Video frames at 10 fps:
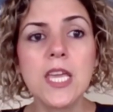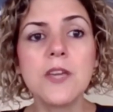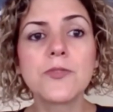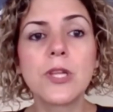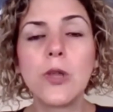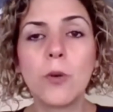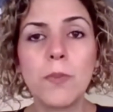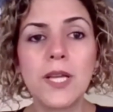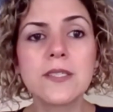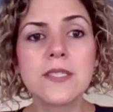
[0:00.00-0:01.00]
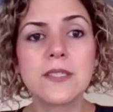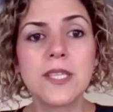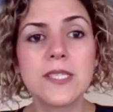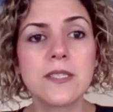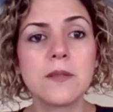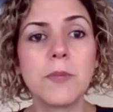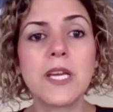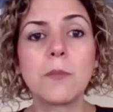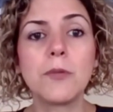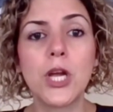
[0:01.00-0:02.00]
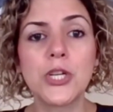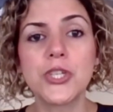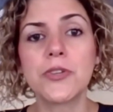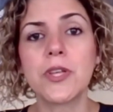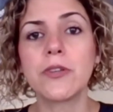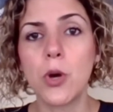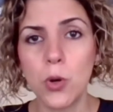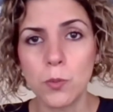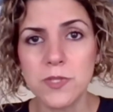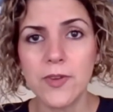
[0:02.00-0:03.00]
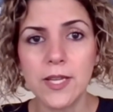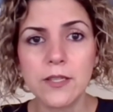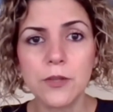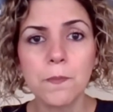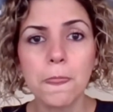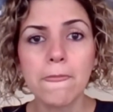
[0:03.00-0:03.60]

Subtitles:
if the loan balance doesn't become larger than the home's value.